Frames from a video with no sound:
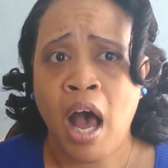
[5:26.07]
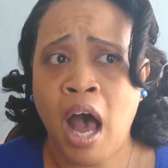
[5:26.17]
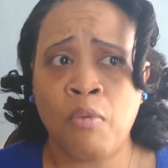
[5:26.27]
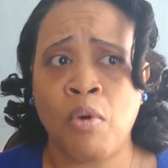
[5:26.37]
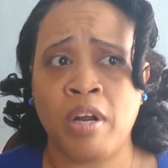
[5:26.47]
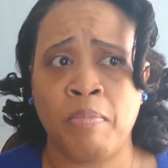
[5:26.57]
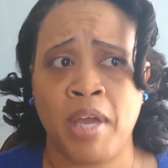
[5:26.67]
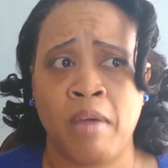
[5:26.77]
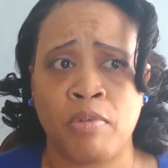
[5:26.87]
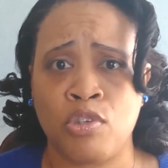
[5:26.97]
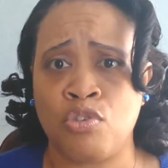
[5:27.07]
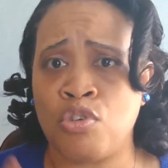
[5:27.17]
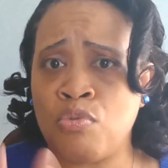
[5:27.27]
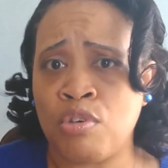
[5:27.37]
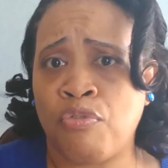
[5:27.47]
I want to be able to
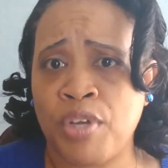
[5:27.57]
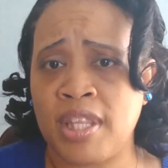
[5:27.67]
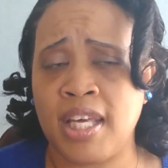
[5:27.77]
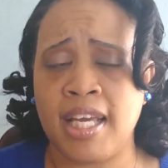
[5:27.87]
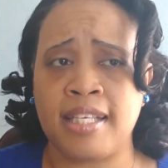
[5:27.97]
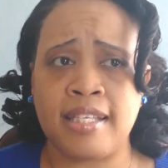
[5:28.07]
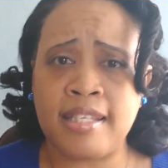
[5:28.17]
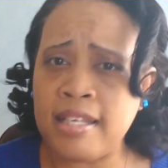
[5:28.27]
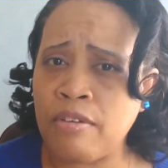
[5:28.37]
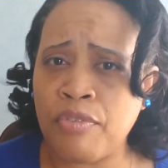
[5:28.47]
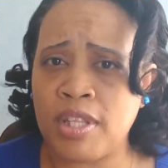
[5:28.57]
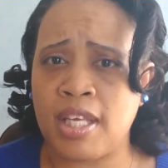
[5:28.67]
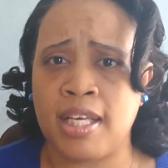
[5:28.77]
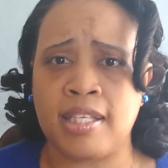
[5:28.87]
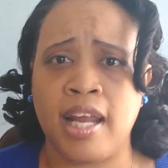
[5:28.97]
do different things and see different
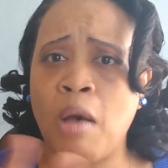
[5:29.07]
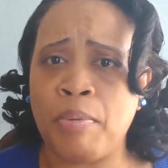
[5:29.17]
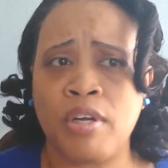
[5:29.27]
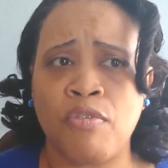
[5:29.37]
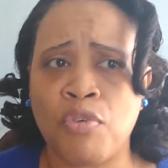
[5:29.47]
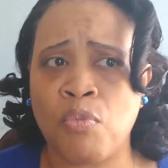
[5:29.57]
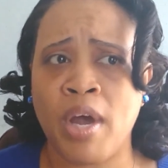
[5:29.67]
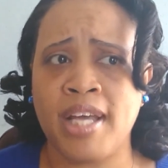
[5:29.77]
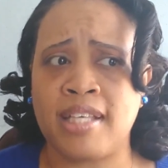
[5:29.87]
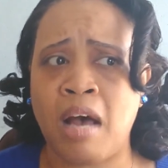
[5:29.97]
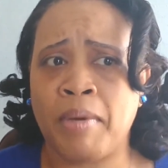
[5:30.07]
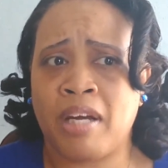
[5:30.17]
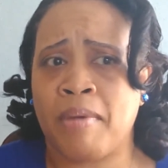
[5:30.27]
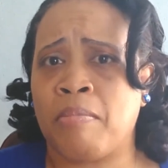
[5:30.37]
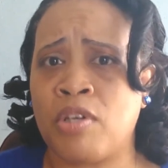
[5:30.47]
things and help in different ways. How am I
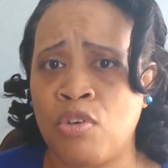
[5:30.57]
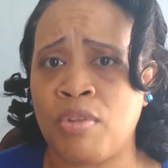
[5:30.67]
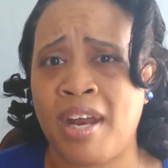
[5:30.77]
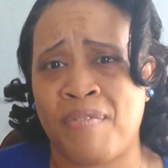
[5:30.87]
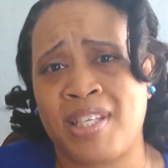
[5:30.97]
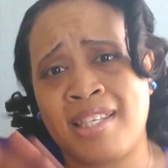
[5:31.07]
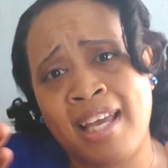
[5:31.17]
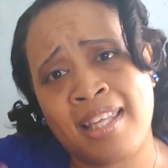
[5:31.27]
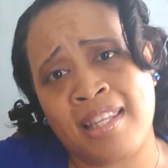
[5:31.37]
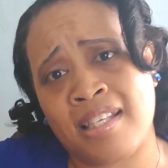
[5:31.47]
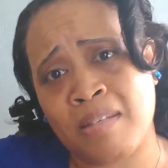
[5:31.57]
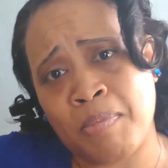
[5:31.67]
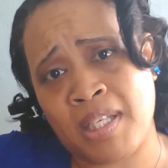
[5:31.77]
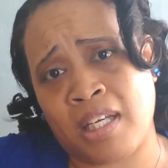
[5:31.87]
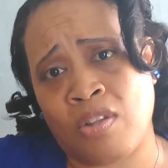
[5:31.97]
going to be able to do that if I stay in this
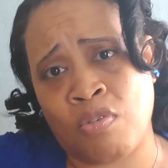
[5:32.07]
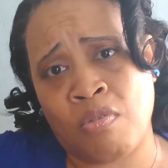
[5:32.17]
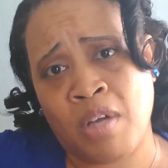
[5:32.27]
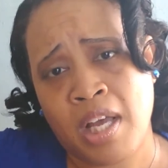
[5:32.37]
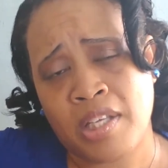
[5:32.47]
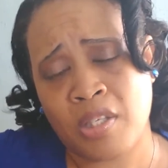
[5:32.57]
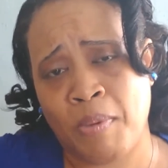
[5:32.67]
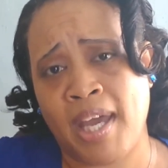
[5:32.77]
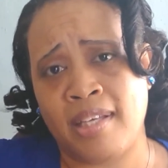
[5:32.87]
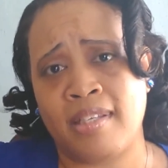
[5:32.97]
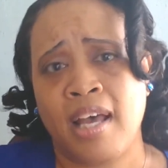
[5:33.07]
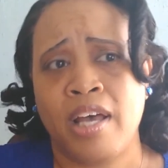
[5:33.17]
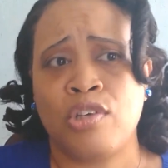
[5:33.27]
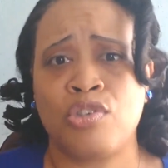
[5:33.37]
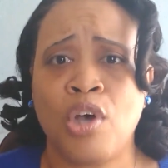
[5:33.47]
particular space?
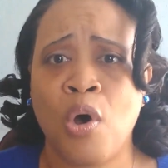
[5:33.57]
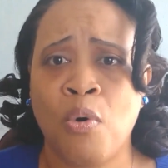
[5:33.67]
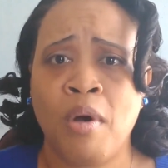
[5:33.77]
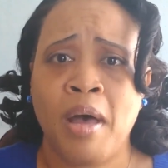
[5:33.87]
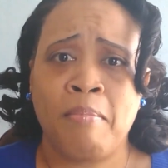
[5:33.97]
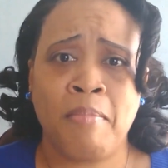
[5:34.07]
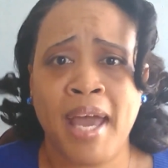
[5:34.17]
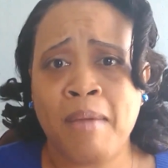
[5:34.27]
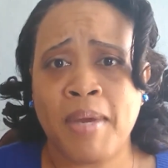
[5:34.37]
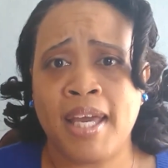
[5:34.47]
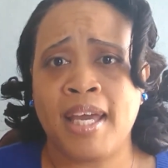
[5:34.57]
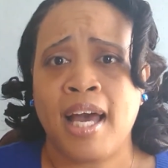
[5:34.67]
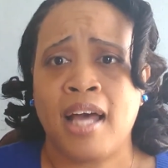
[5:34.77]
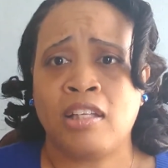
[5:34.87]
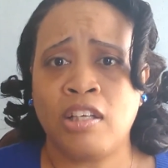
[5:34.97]
So maybe
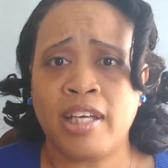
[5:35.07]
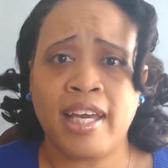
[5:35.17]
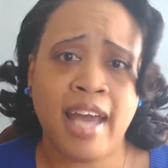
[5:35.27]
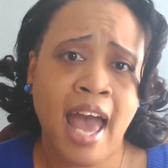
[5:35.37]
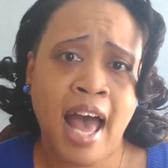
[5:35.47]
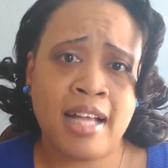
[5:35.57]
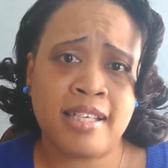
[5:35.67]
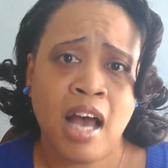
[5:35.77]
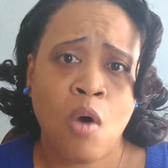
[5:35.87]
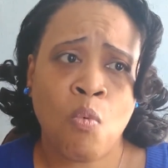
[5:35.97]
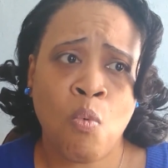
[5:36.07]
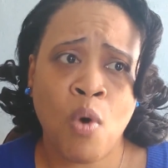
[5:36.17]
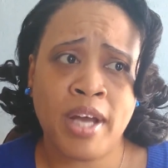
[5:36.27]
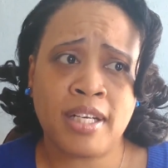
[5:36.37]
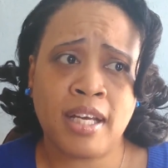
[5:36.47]
looking at
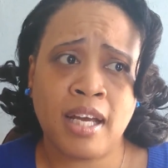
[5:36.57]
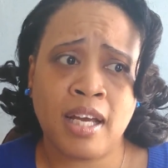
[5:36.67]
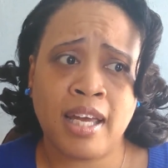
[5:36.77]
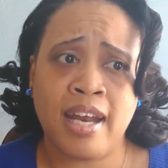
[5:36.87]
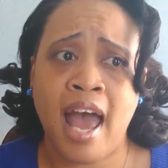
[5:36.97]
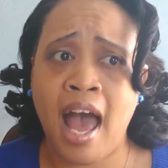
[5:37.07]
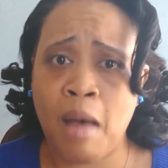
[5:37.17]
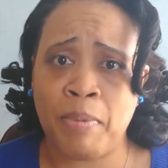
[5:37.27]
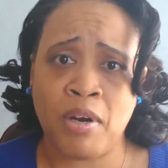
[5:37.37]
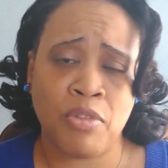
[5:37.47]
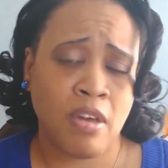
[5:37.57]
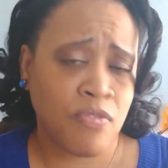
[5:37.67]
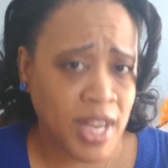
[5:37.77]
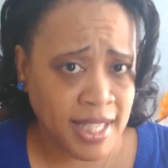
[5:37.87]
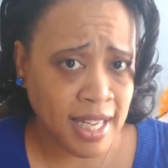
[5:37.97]
what can happen, or the
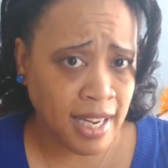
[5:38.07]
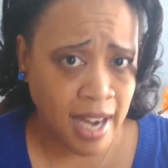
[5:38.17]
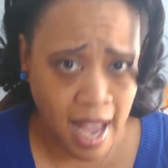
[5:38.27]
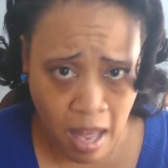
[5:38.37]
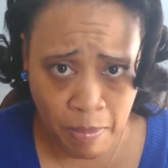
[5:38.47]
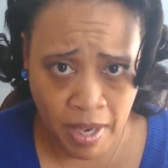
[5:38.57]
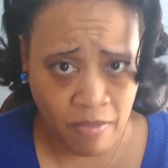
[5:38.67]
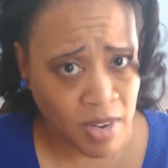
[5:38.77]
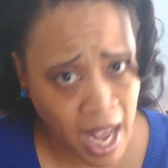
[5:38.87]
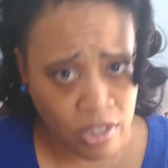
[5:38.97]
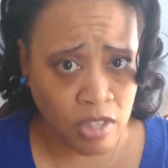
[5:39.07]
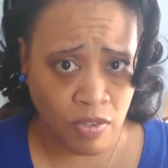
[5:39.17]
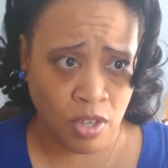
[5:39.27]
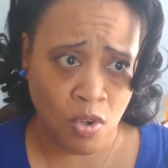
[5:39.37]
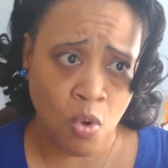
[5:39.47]
effects that can happen of not
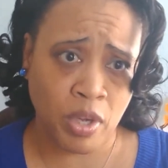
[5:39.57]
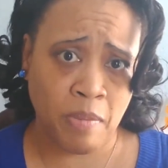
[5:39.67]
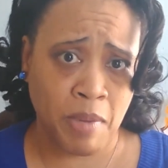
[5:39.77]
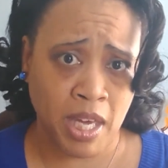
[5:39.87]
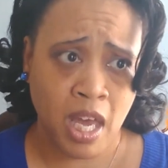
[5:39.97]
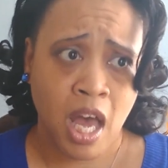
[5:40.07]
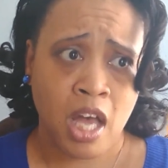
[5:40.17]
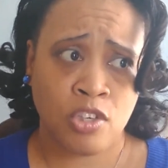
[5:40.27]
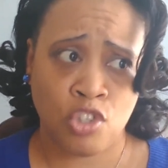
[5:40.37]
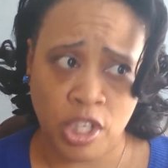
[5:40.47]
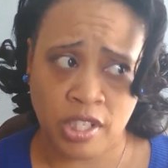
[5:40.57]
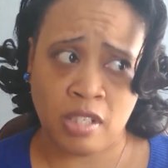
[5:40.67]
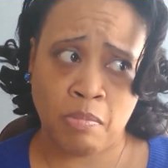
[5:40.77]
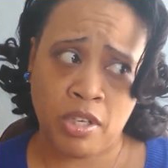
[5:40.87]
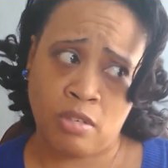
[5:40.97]
achieving a goal, can be just
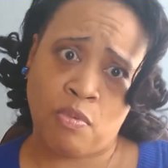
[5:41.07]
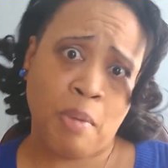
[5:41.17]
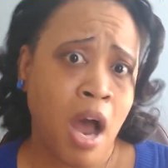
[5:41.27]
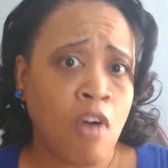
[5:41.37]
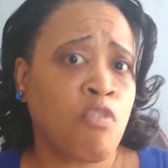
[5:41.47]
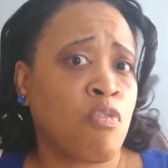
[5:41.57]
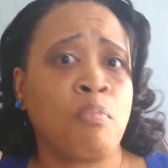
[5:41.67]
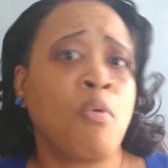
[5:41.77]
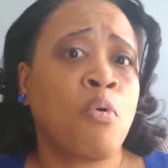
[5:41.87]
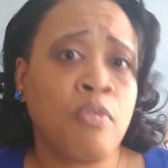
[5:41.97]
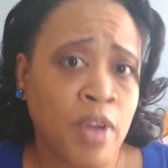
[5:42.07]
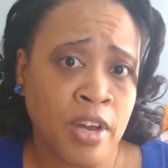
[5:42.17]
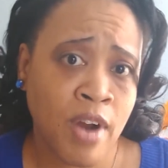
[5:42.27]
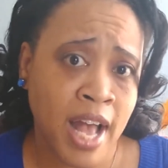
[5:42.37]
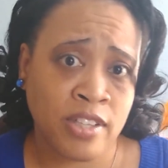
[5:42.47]
as much of a powerful
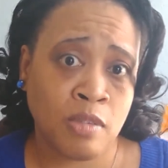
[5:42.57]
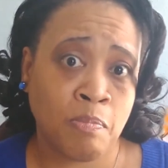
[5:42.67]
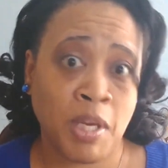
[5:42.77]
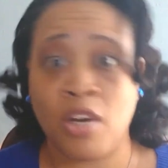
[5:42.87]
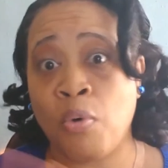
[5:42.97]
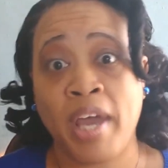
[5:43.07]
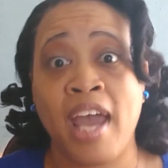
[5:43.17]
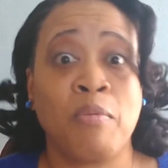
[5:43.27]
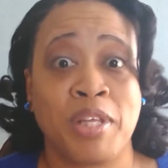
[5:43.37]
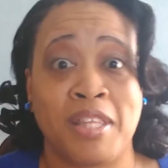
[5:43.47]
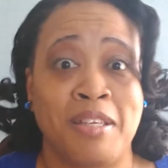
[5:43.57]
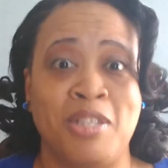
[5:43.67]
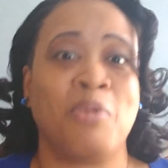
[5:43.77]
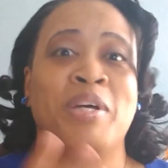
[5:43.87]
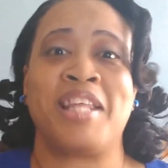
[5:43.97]
motivator as being okay with
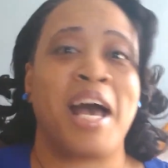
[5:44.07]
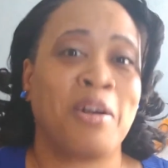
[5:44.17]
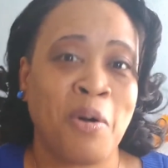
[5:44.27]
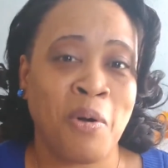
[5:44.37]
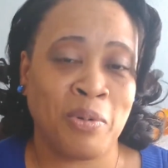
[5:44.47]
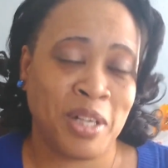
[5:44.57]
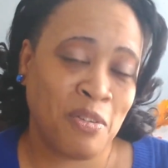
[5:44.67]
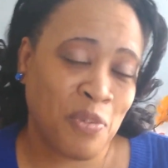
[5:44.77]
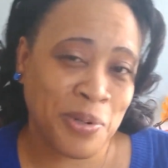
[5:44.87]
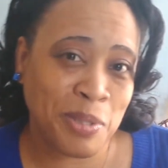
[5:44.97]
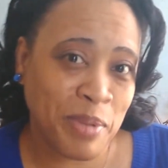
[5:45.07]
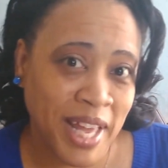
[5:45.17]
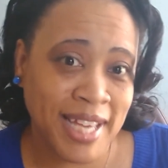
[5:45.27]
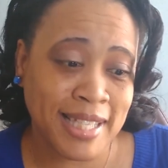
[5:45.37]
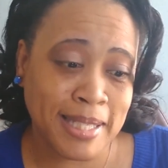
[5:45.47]
doing that goal in the first
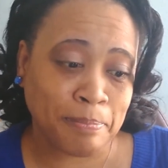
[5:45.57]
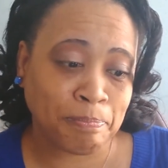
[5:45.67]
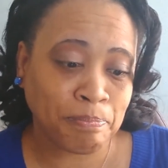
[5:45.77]
place.